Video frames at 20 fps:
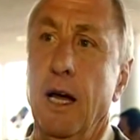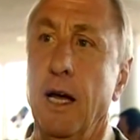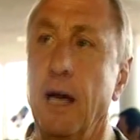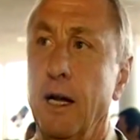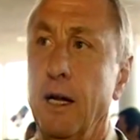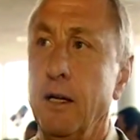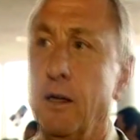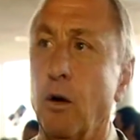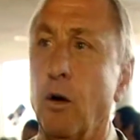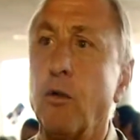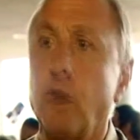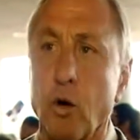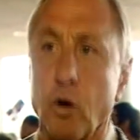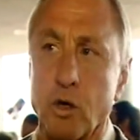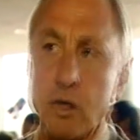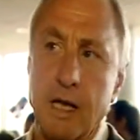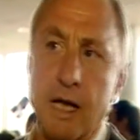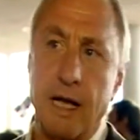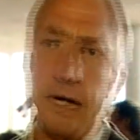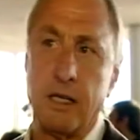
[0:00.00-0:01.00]
And of
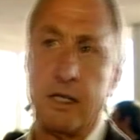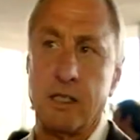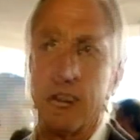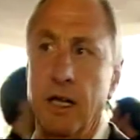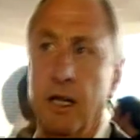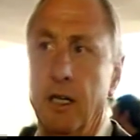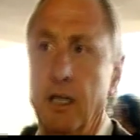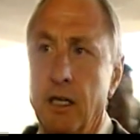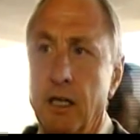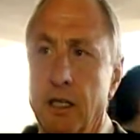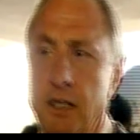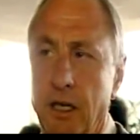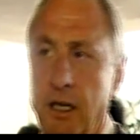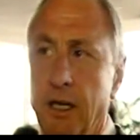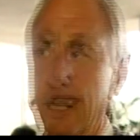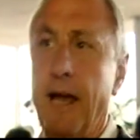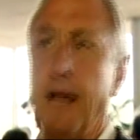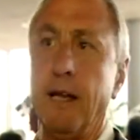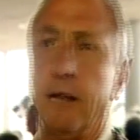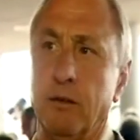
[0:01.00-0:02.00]
course, like I said, it,
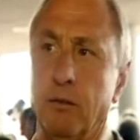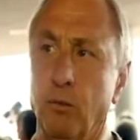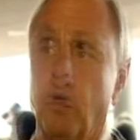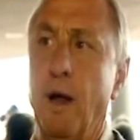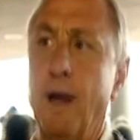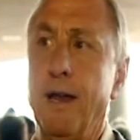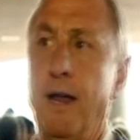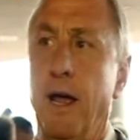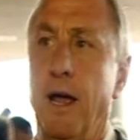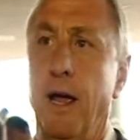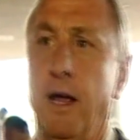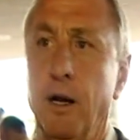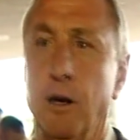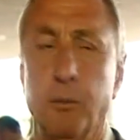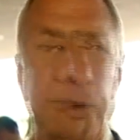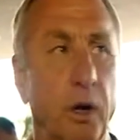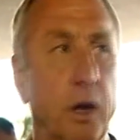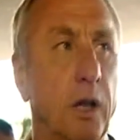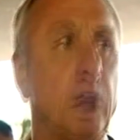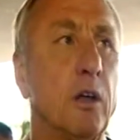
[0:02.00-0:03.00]
it had one day in
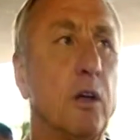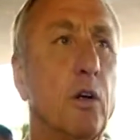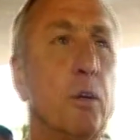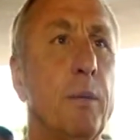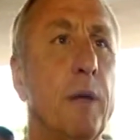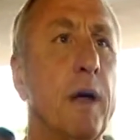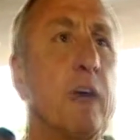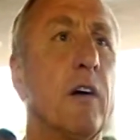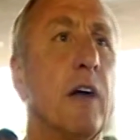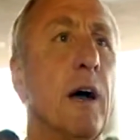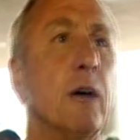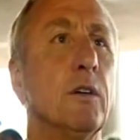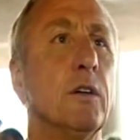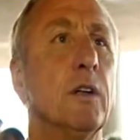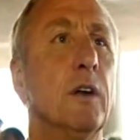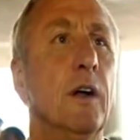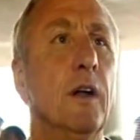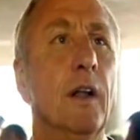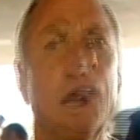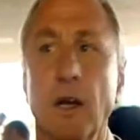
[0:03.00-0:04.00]
a political background.
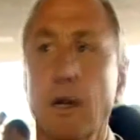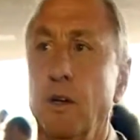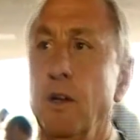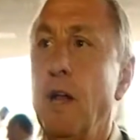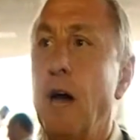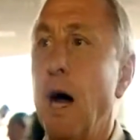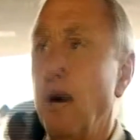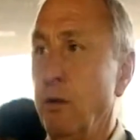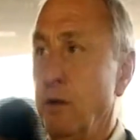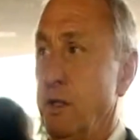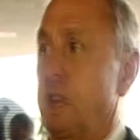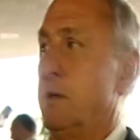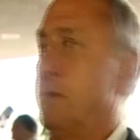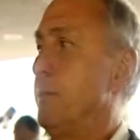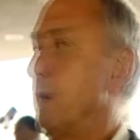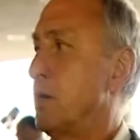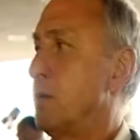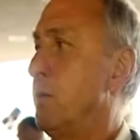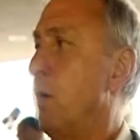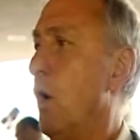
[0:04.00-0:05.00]
Now
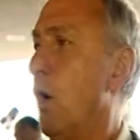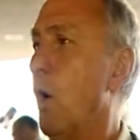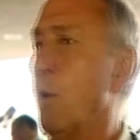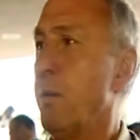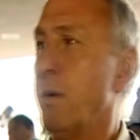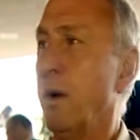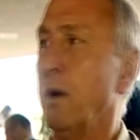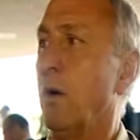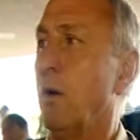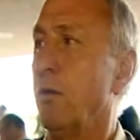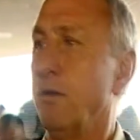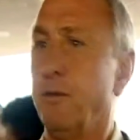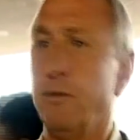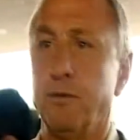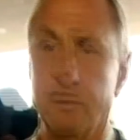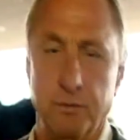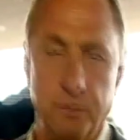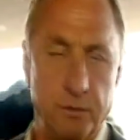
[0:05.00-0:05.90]
it's much more open, of,